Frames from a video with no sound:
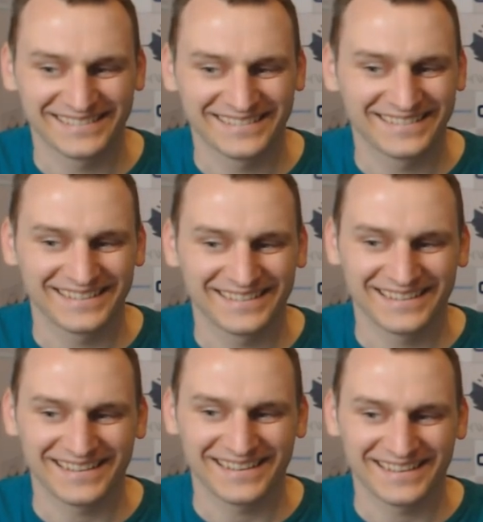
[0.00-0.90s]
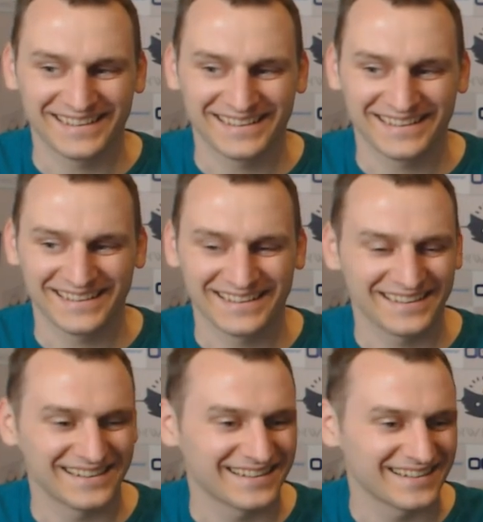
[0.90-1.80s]

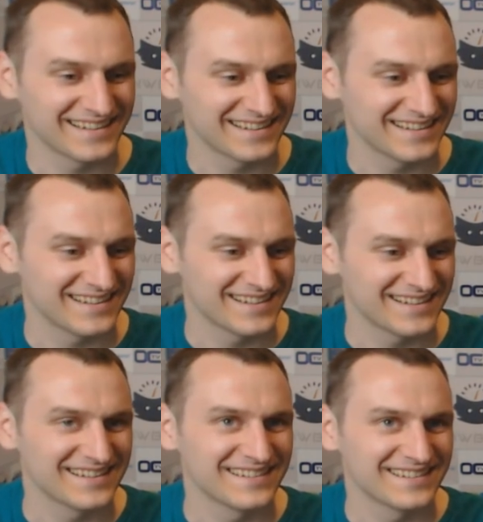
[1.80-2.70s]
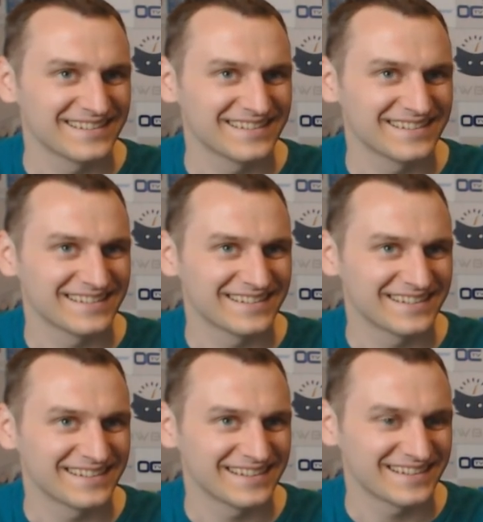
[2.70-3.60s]

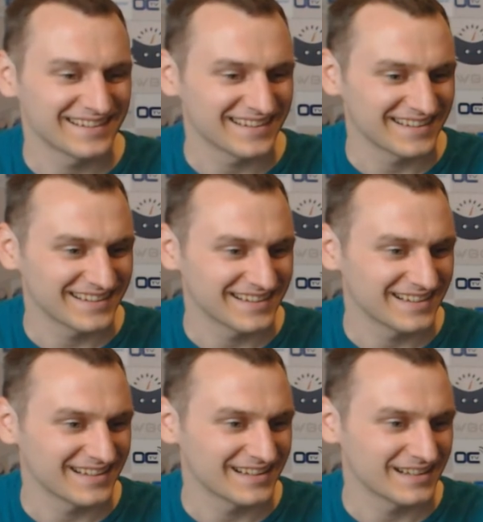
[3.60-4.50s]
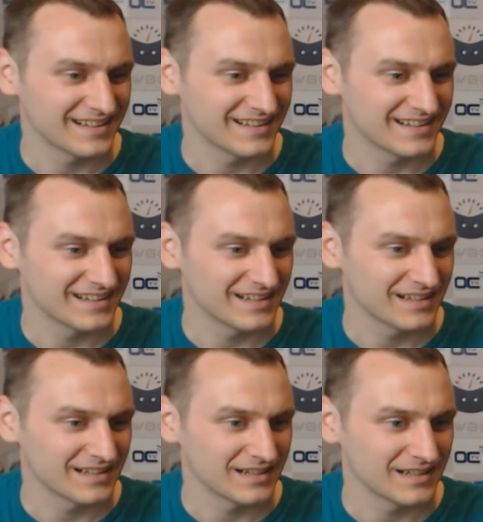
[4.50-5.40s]

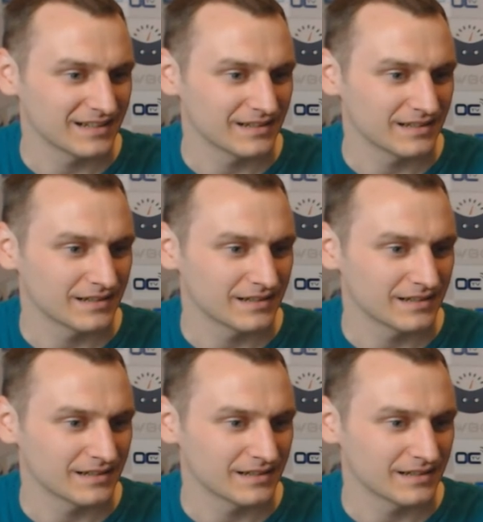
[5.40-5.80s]
The person shown says nothing.